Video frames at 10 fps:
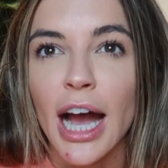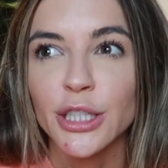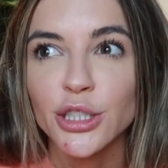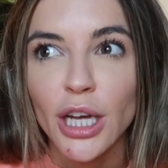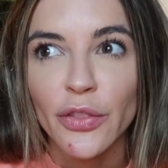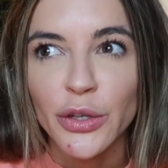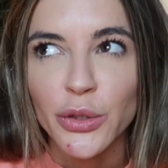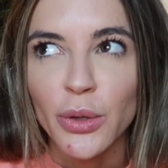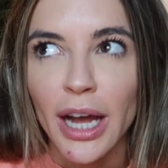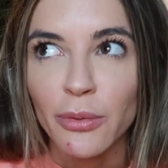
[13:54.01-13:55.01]
I just got the
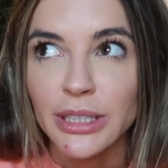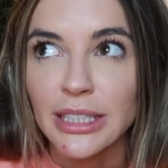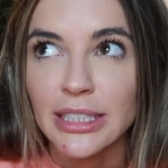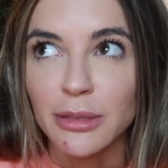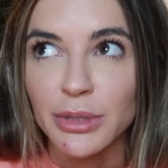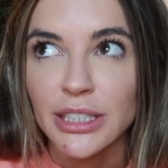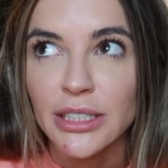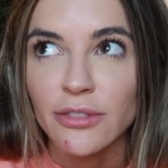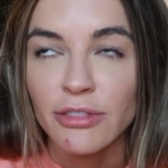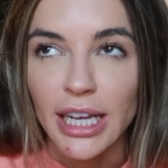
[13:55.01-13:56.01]
new high-waisted seamless
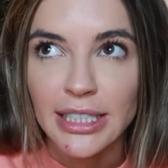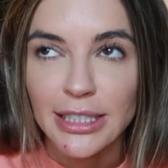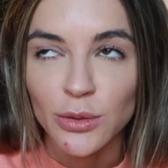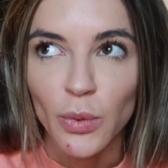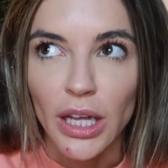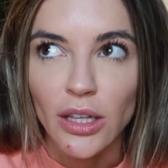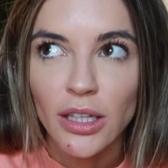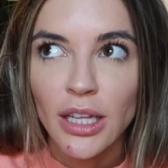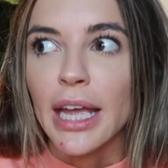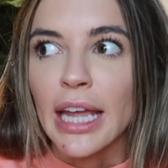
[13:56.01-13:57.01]
Flex as
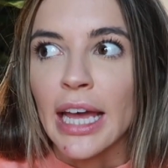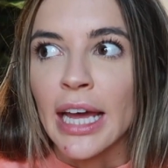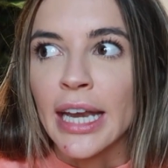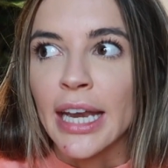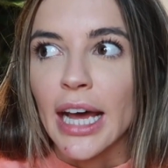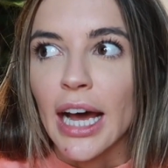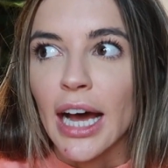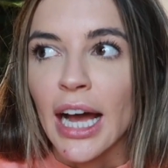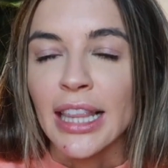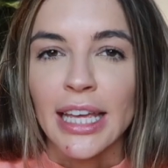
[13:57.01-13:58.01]
well, and
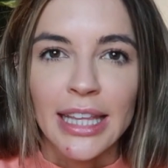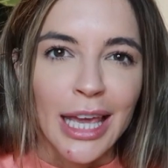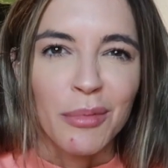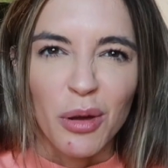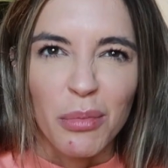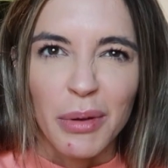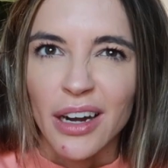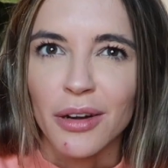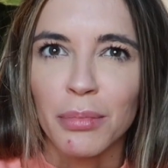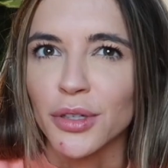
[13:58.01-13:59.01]
I like the camo
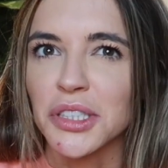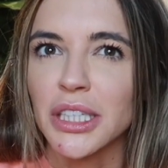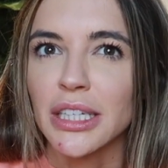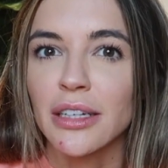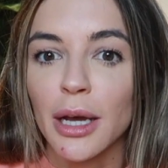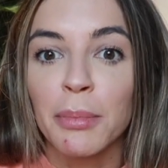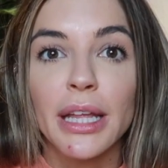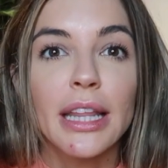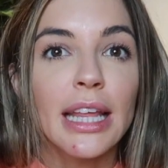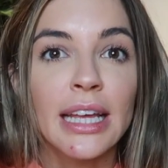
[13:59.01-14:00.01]
better personally,
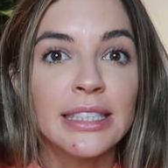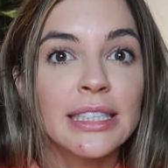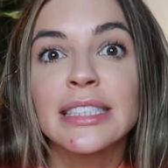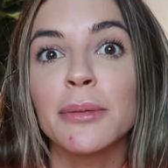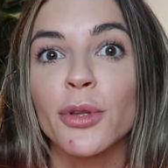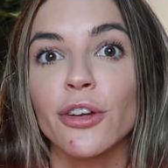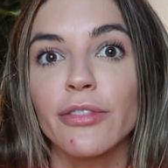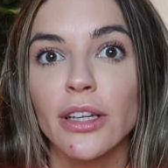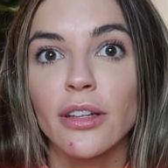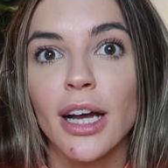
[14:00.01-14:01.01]
but it's a similar
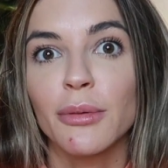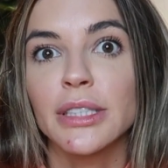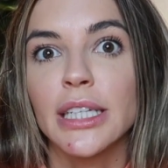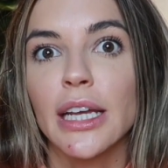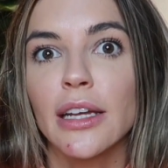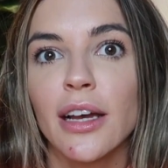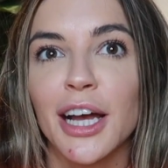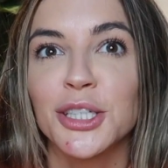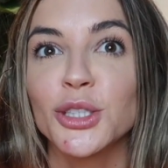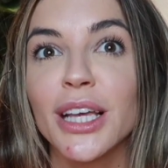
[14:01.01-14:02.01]
feel, I would say.
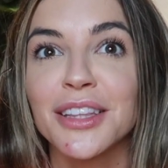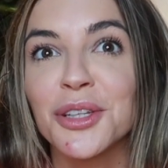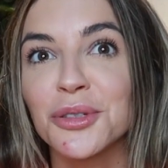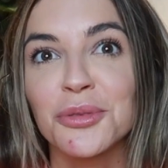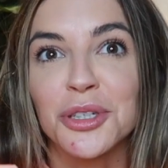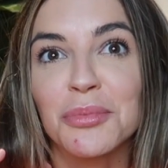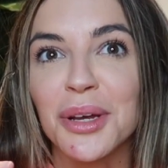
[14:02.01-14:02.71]
I just like the little scrunch